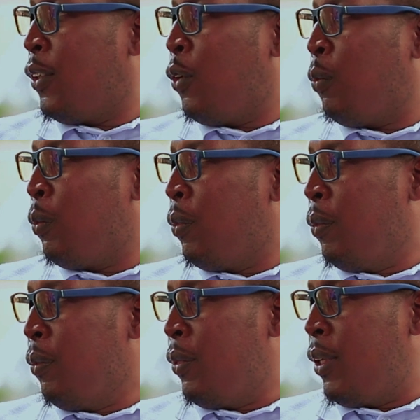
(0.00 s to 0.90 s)
stop."
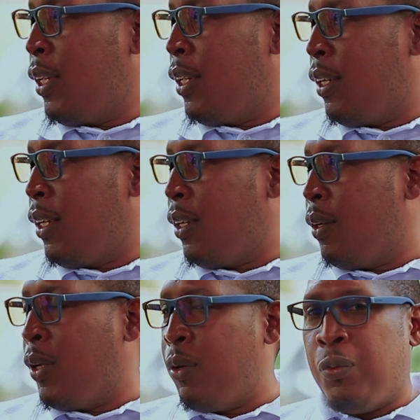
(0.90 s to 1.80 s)

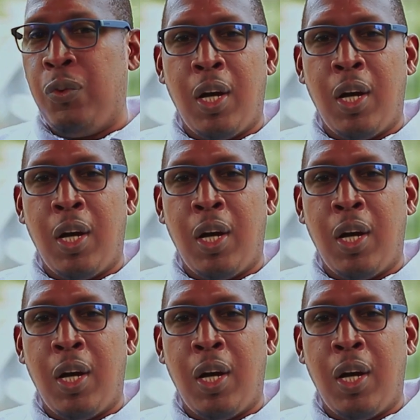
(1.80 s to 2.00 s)
Even if